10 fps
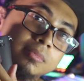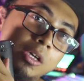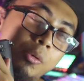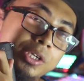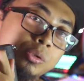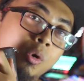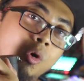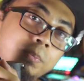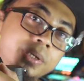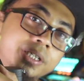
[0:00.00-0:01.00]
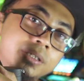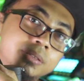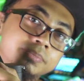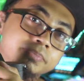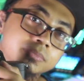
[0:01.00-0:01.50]
When you open
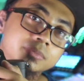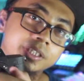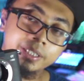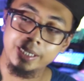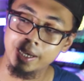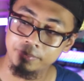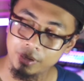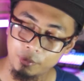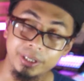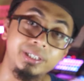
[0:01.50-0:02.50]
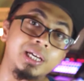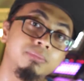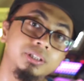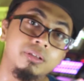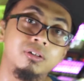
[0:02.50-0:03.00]
the cap and when the
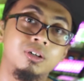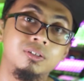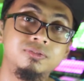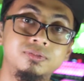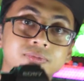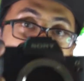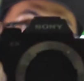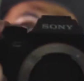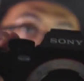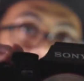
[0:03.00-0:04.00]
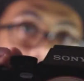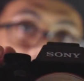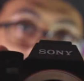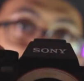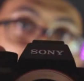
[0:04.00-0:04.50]
camera is off, look at that.
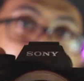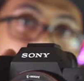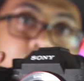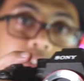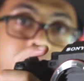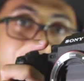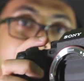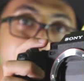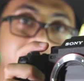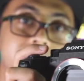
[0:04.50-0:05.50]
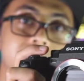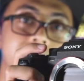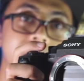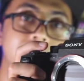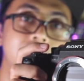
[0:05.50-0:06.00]
I'm not sure if you can see,
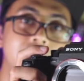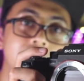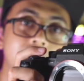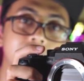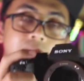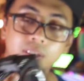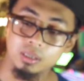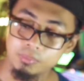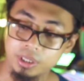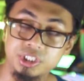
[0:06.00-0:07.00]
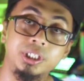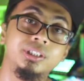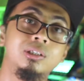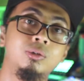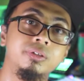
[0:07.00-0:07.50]
but the
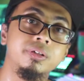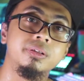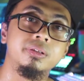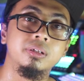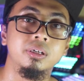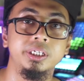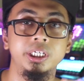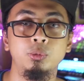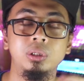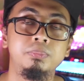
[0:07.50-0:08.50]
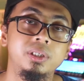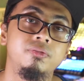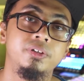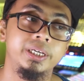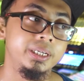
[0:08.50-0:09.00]
shutter closes. It will
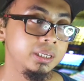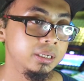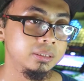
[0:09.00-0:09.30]
prevent,